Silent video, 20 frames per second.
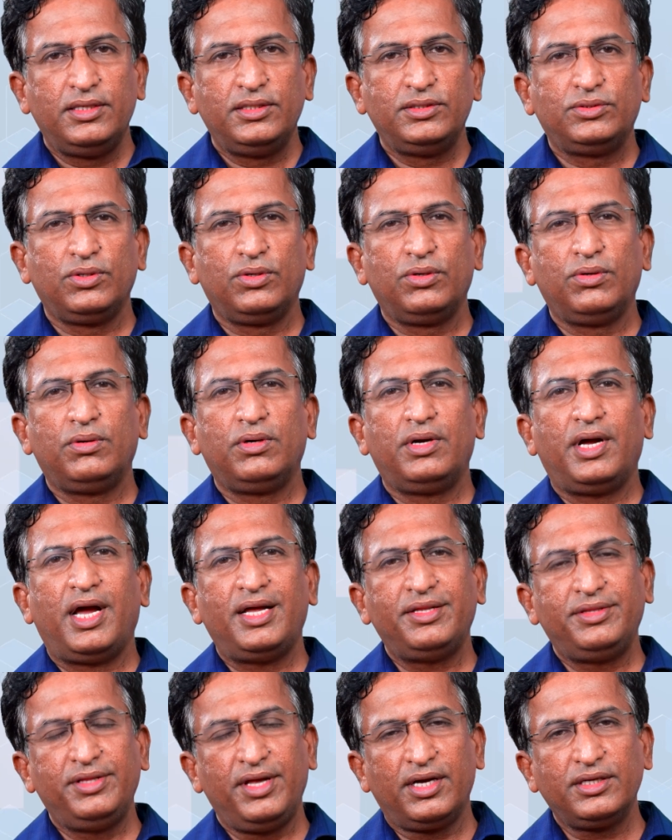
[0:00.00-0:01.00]
So
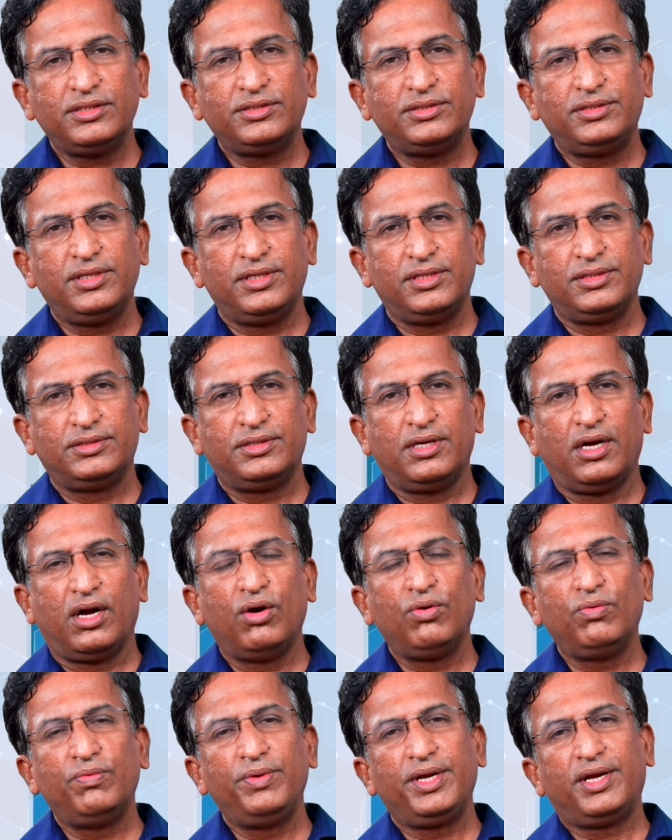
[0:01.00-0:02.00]
as youngsters,
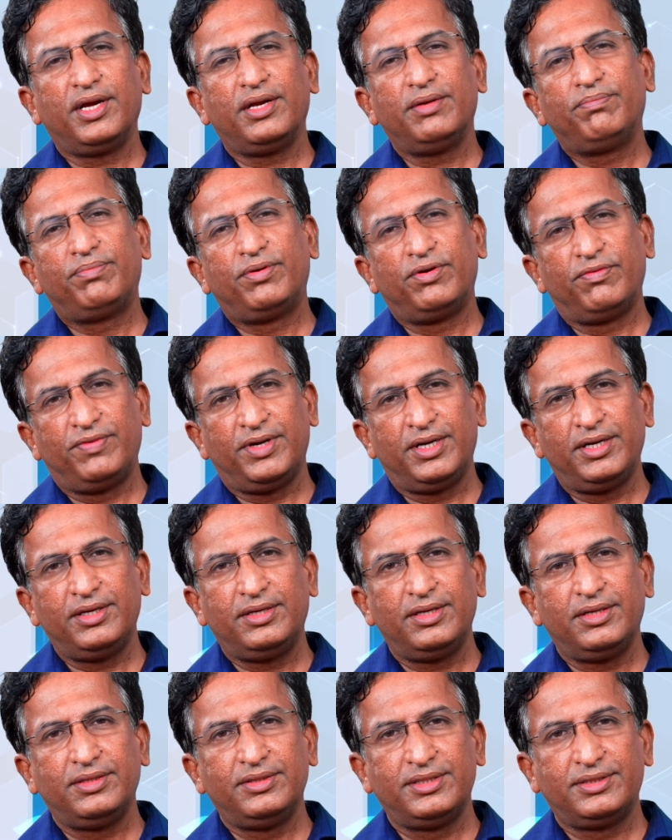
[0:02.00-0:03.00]
how we can
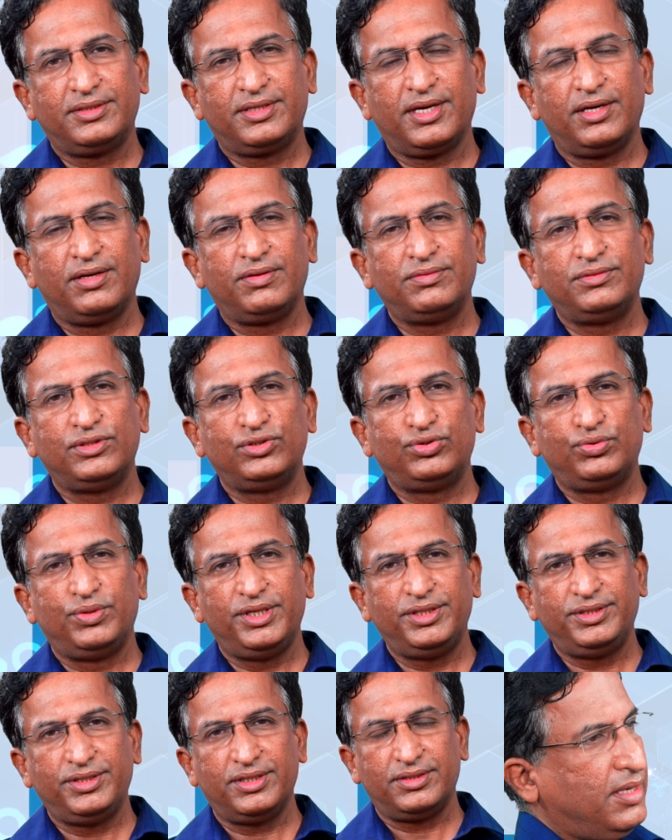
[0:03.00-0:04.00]
prevent this kind of
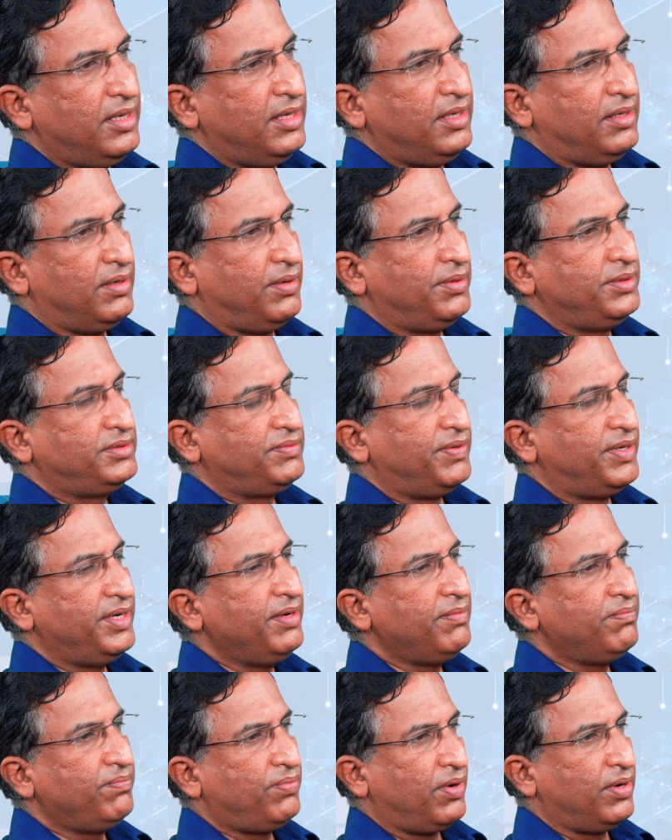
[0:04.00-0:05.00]
situation? Now it's very
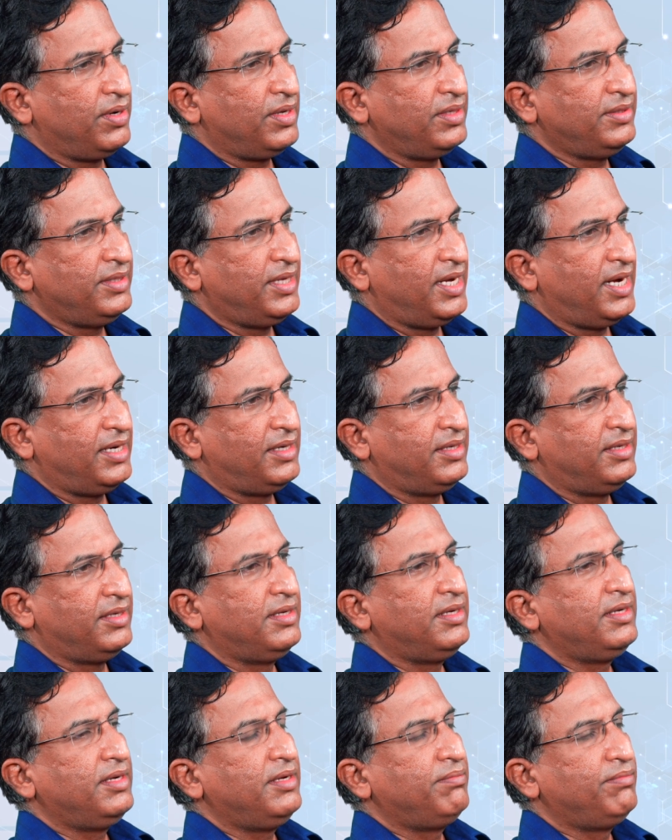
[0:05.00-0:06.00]
important that
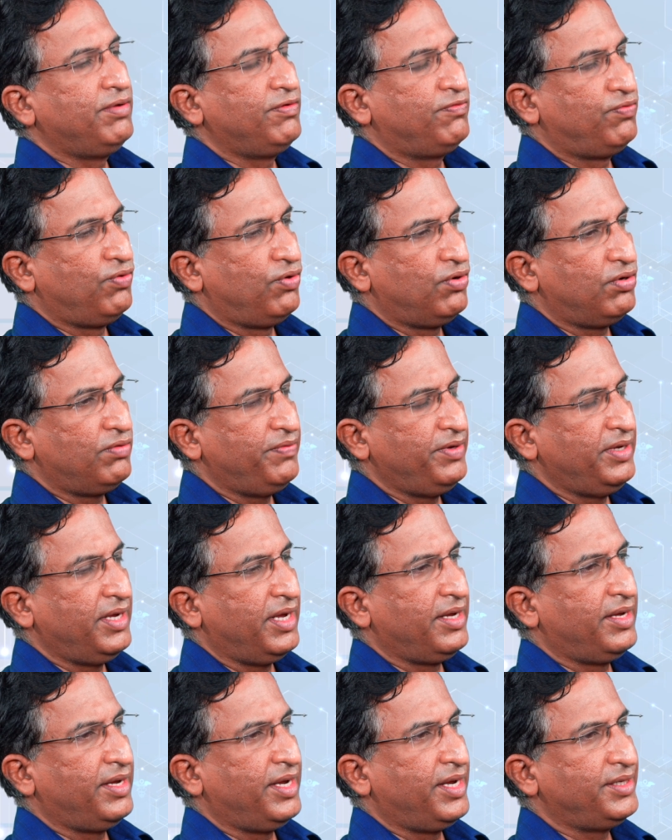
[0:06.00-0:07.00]
before we
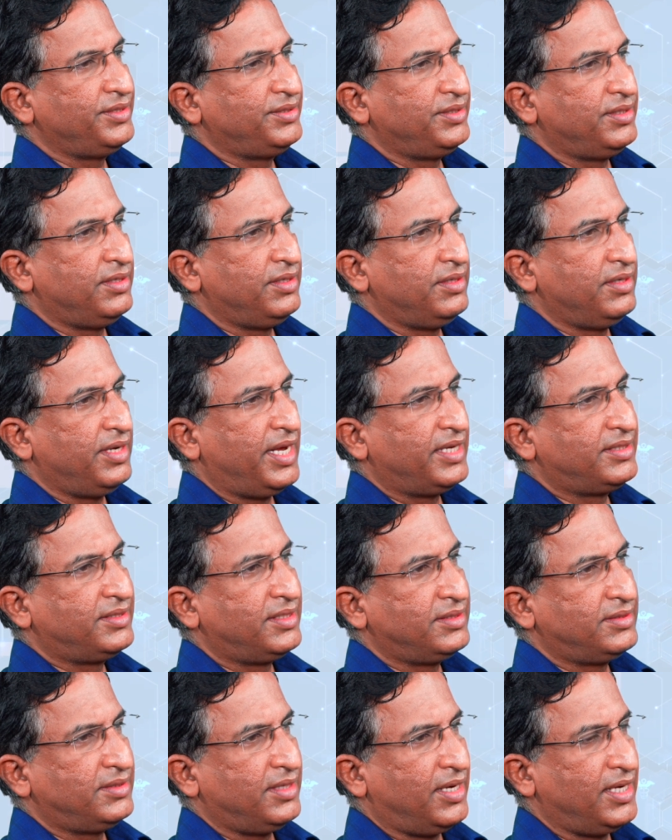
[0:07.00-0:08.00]
engage in
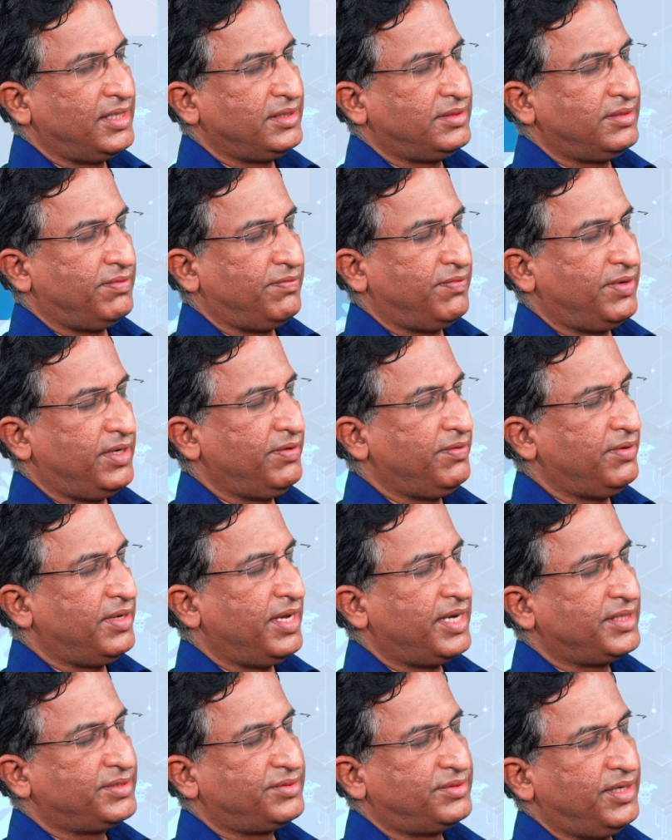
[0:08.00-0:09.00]
exercise, very
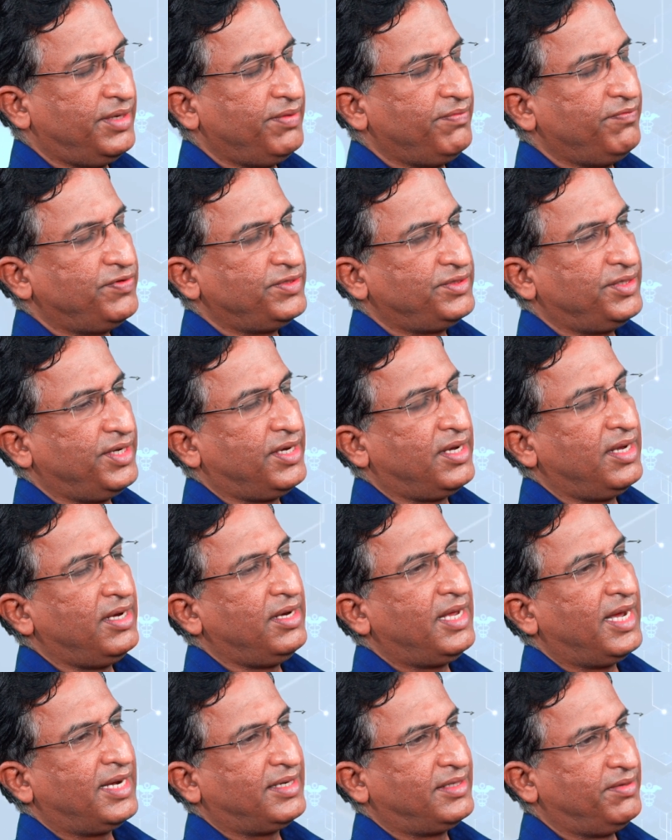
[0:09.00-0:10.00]
extreme
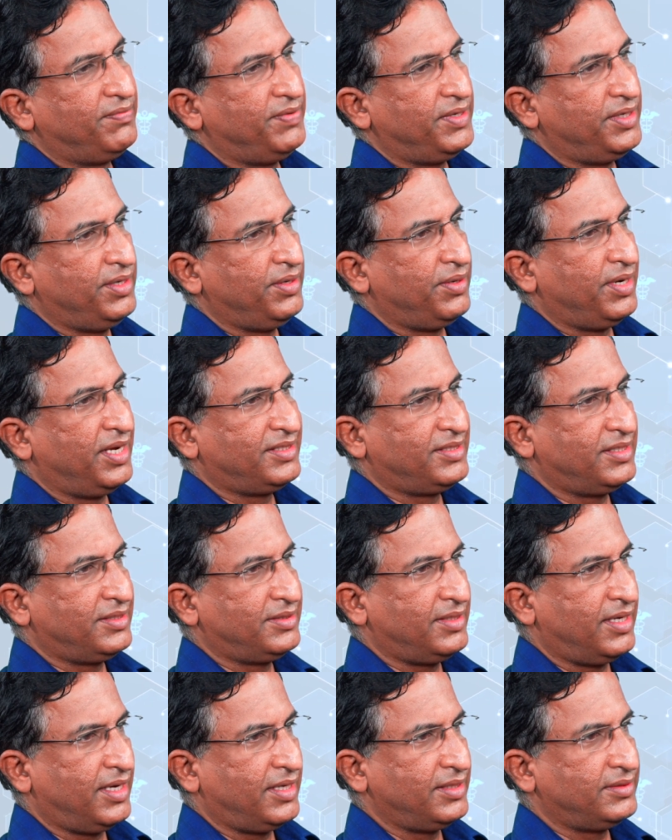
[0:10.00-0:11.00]
physical activity or
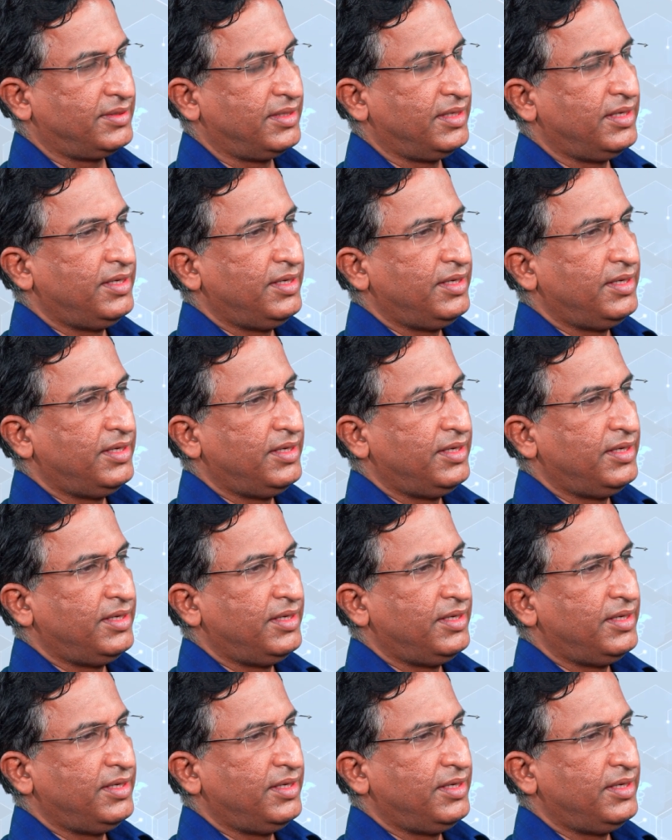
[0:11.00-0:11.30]
exercise,